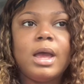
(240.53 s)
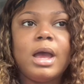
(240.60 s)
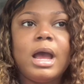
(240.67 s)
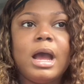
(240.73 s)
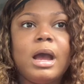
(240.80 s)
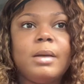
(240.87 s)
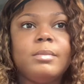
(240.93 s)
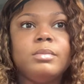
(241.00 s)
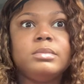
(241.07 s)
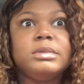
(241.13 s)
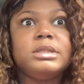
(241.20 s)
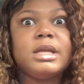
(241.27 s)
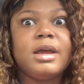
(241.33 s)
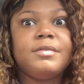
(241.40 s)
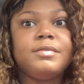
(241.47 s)

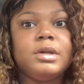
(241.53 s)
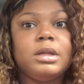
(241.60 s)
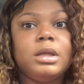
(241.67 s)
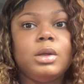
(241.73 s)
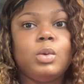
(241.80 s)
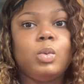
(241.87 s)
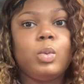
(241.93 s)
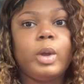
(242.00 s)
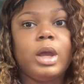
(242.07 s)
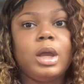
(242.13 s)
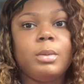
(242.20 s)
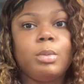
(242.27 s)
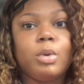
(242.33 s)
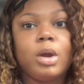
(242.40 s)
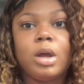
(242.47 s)
I'm definitely way
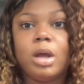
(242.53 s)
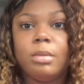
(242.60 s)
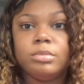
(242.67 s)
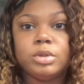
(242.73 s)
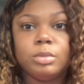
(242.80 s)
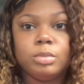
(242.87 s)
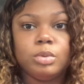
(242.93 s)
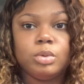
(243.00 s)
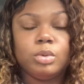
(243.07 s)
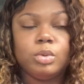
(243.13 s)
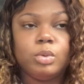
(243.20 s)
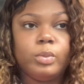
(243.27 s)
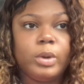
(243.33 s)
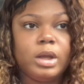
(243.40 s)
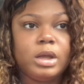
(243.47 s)
more comfortable
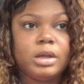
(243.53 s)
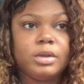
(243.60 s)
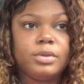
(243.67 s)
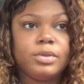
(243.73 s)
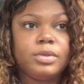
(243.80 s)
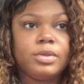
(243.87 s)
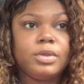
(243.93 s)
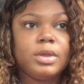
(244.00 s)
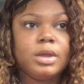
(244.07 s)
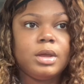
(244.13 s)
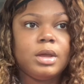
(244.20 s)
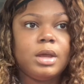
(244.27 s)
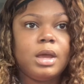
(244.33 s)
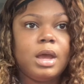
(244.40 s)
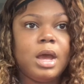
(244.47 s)
with
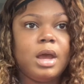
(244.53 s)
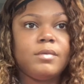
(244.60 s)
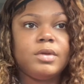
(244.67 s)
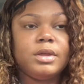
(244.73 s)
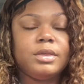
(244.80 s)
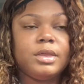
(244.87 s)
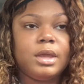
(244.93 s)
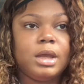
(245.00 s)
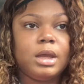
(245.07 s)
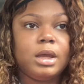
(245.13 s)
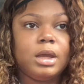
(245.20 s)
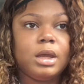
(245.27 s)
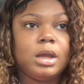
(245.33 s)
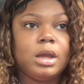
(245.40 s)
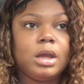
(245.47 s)
everything.
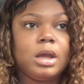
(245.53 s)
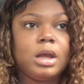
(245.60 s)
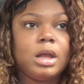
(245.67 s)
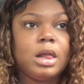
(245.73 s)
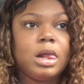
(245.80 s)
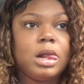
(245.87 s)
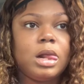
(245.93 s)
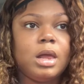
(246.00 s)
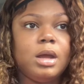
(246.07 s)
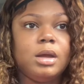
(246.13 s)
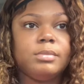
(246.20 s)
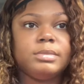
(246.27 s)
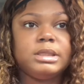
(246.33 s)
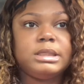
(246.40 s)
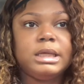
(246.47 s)

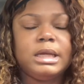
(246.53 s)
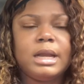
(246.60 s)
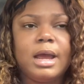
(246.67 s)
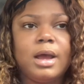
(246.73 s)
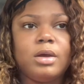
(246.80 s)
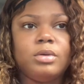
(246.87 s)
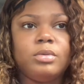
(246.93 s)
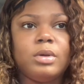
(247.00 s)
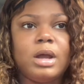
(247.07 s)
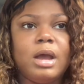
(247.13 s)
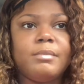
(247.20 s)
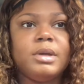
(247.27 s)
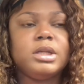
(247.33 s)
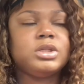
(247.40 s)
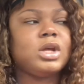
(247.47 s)
I'm
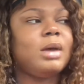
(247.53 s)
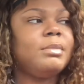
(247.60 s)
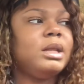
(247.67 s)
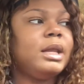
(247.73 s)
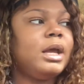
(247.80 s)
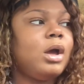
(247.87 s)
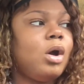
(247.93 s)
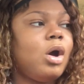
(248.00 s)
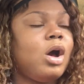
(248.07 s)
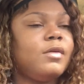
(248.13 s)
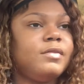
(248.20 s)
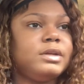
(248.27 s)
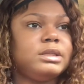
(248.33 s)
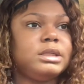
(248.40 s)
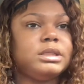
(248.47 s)
in like an
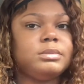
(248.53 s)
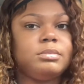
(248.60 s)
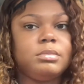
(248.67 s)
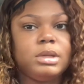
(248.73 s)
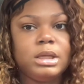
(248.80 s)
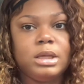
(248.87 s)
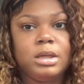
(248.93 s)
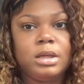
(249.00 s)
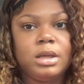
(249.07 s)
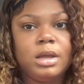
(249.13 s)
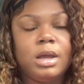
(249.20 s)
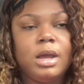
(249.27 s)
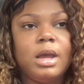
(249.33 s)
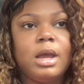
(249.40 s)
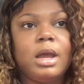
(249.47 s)
office. It's me
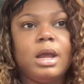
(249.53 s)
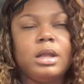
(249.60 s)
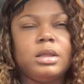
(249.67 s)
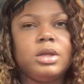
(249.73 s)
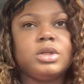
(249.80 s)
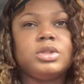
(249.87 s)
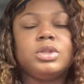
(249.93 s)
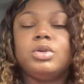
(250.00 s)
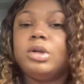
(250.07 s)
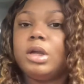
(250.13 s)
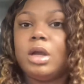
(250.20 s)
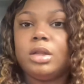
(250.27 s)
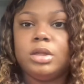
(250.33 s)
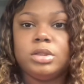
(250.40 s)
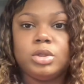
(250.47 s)
and there's three
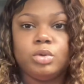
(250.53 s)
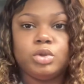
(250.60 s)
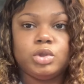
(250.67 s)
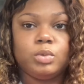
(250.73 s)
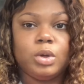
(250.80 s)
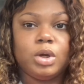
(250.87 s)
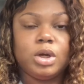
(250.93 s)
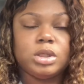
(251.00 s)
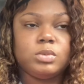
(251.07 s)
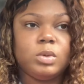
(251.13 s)
other social workers.